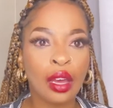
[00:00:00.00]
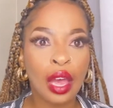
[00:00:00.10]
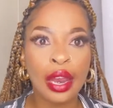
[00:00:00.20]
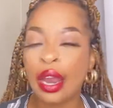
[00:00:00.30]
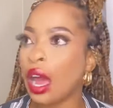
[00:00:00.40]

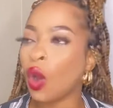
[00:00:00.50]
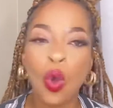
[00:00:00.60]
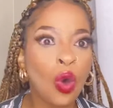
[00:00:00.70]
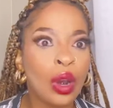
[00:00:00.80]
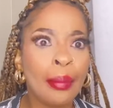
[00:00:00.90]
And I
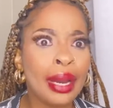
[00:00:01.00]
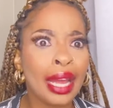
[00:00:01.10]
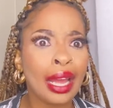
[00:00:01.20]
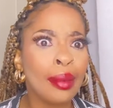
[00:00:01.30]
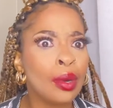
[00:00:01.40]
call. I'm like,
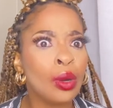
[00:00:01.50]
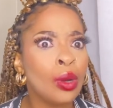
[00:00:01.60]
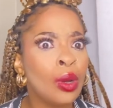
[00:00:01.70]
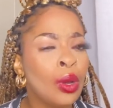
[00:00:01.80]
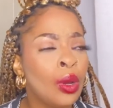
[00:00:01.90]
hey, well,
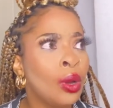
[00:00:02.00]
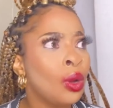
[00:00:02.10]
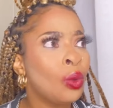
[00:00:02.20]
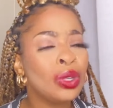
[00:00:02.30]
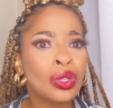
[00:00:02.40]

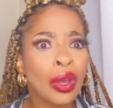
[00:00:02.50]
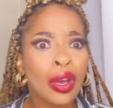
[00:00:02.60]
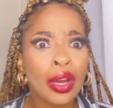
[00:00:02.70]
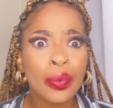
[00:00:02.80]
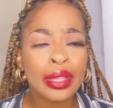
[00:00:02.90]
what's going
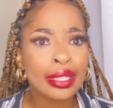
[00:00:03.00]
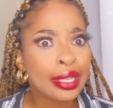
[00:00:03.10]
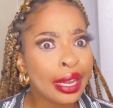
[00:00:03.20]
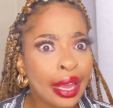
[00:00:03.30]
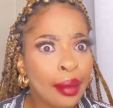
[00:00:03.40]
on with this
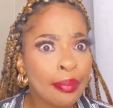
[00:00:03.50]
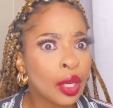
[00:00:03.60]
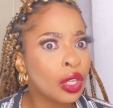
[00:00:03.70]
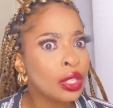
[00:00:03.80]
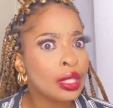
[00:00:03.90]
claim?
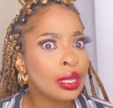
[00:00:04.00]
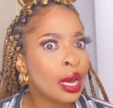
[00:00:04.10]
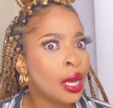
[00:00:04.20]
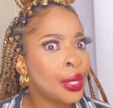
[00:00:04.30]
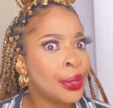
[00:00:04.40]
Because
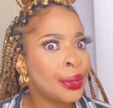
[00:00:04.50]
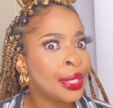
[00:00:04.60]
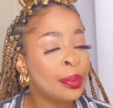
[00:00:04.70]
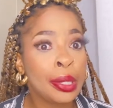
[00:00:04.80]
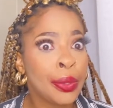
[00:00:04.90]
now
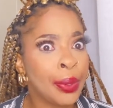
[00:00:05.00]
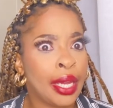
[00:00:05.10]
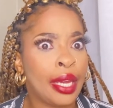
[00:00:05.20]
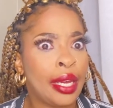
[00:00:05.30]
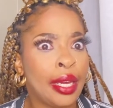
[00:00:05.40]
it's been a
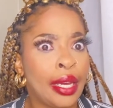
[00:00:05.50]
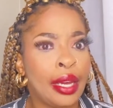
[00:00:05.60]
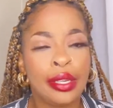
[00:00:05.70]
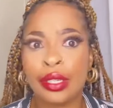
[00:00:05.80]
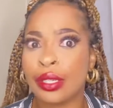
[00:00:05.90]
week
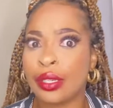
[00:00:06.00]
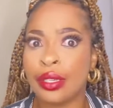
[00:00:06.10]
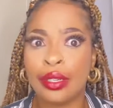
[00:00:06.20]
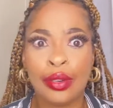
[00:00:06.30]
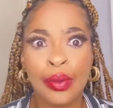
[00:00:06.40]
and
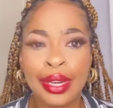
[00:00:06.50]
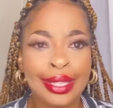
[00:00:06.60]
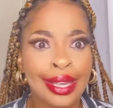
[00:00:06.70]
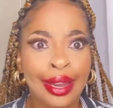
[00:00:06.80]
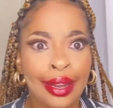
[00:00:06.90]
no one has
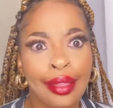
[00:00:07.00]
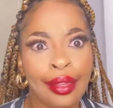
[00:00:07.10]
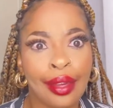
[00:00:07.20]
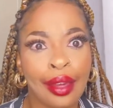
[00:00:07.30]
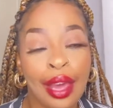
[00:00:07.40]
said
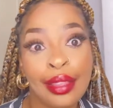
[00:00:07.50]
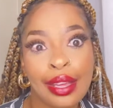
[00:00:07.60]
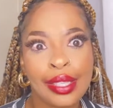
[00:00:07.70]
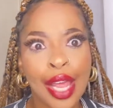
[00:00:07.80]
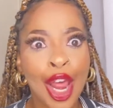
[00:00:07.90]
anything. And they
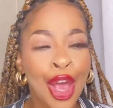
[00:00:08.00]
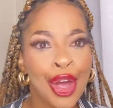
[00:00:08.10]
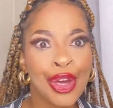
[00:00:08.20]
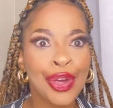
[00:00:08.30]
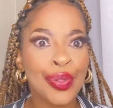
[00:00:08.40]
say,
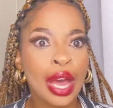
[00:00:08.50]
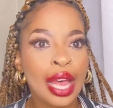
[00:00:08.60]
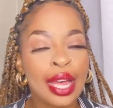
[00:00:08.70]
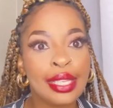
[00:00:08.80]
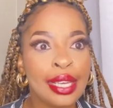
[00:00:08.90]
oh no, the
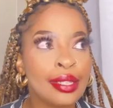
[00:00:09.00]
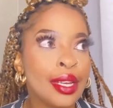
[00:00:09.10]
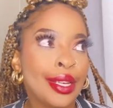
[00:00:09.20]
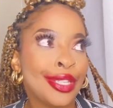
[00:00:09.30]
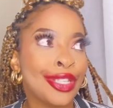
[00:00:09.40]

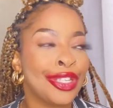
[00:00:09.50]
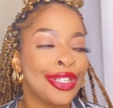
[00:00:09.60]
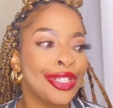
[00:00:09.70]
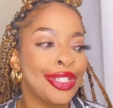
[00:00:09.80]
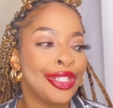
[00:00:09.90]
assessor is
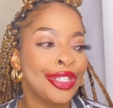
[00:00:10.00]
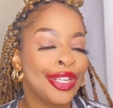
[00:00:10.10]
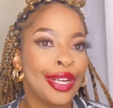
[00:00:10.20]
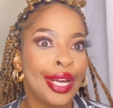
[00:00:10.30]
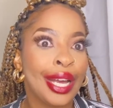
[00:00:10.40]
still
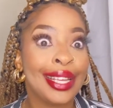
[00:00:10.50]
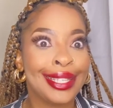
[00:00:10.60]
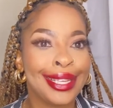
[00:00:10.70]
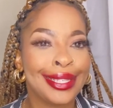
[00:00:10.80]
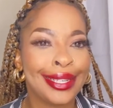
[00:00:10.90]

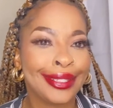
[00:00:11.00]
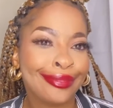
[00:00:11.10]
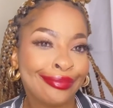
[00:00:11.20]
assessing.